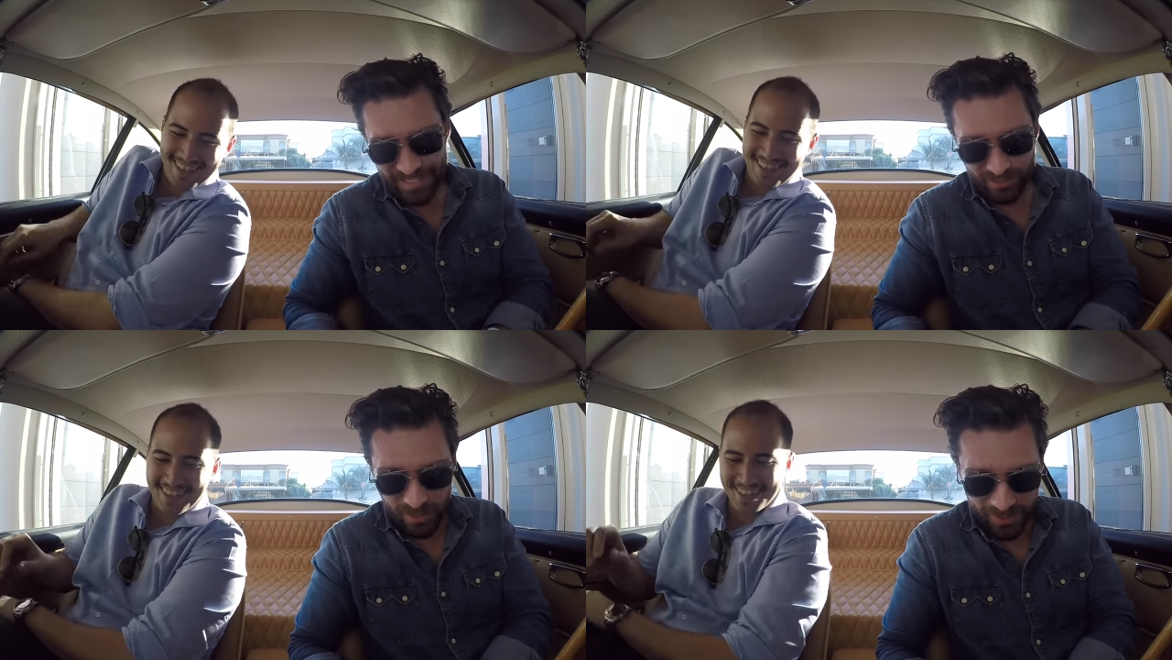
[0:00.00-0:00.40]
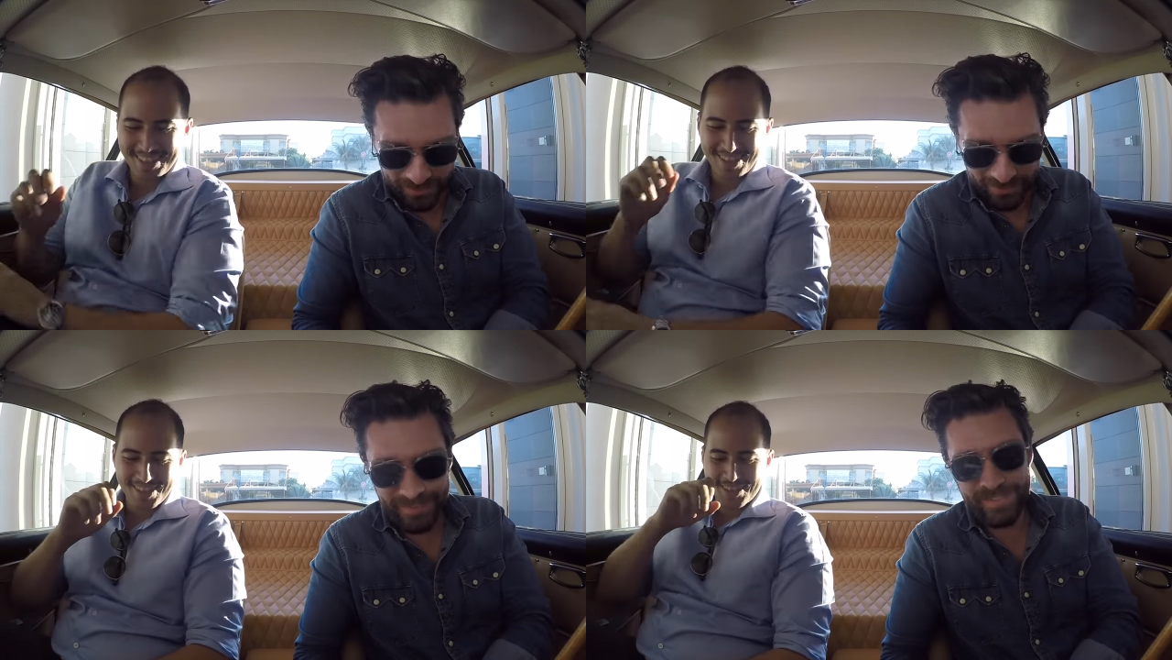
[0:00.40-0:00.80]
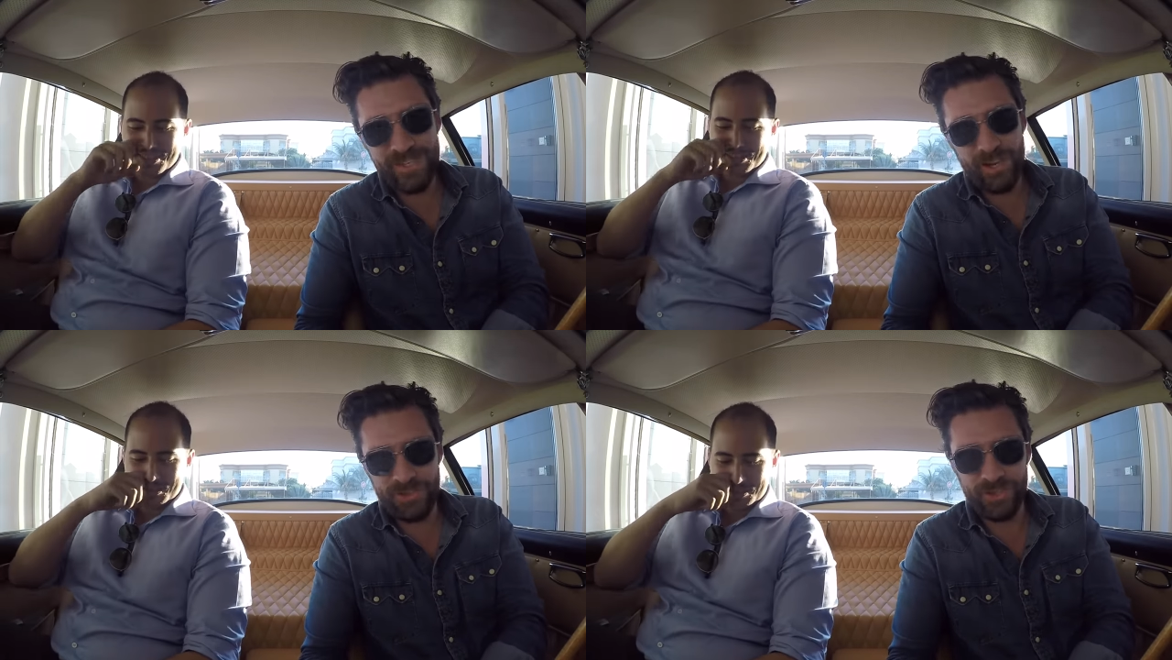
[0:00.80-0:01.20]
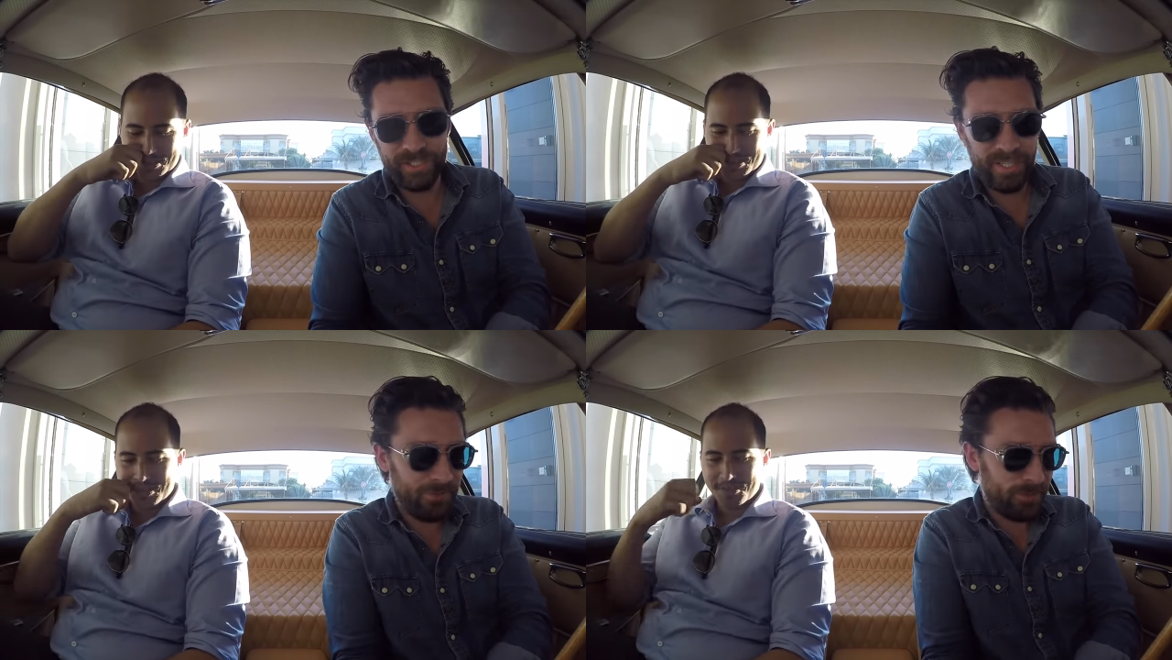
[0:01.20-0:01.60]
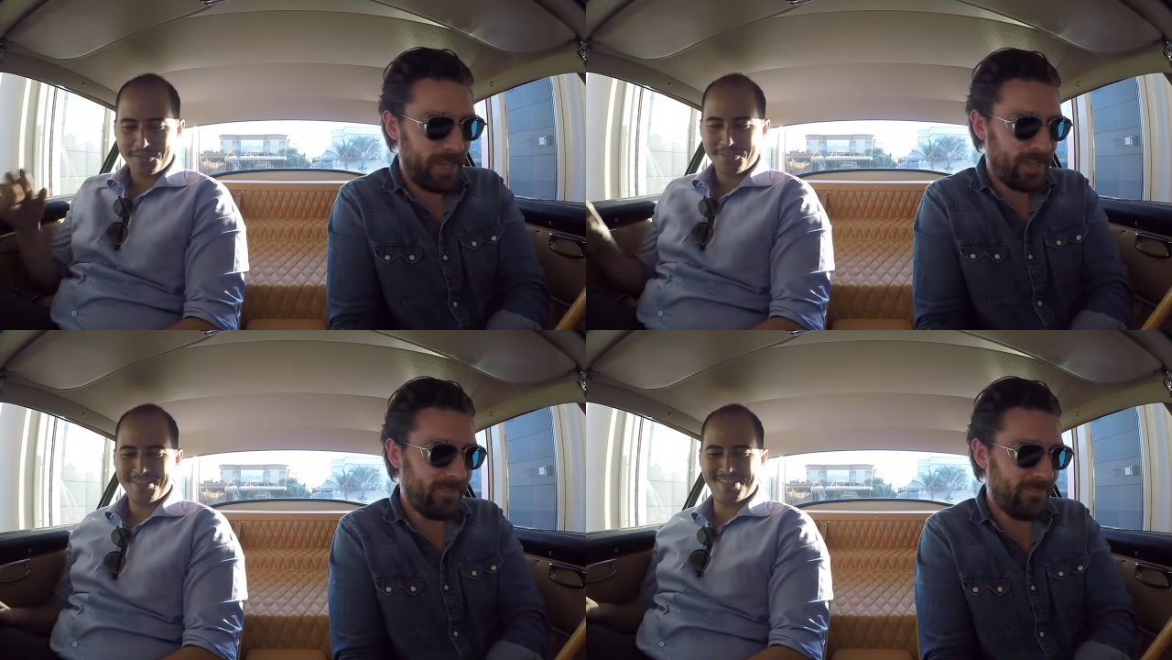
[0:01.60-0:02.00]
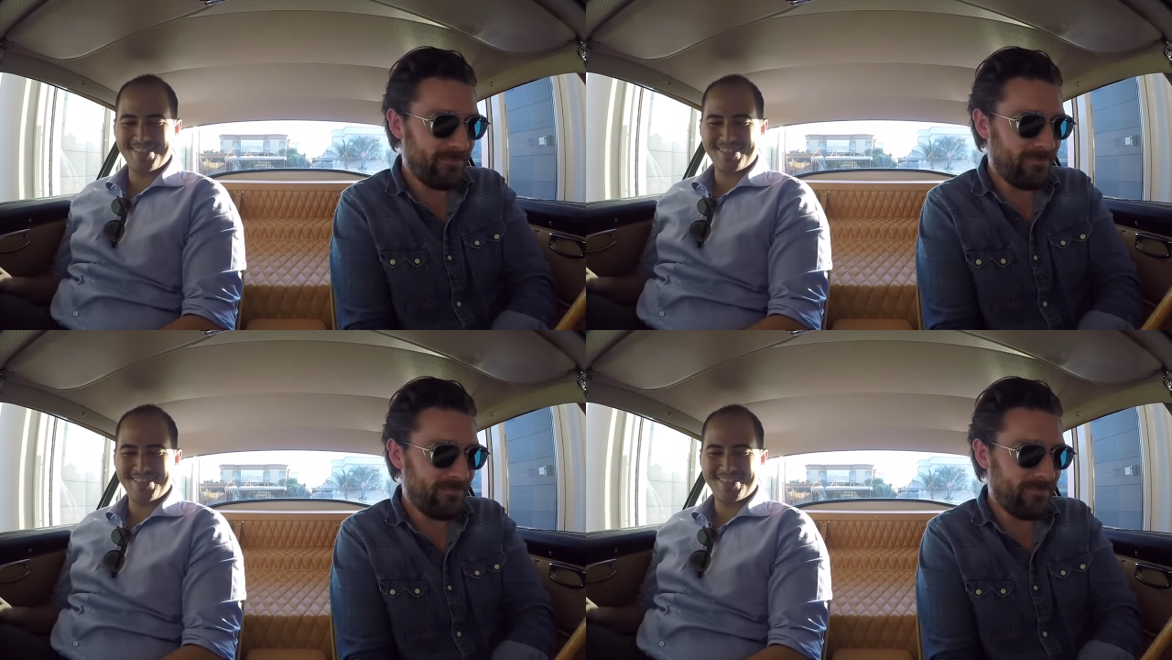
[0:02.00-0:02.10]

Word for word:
Speaker 1: Right. Doff the glove again.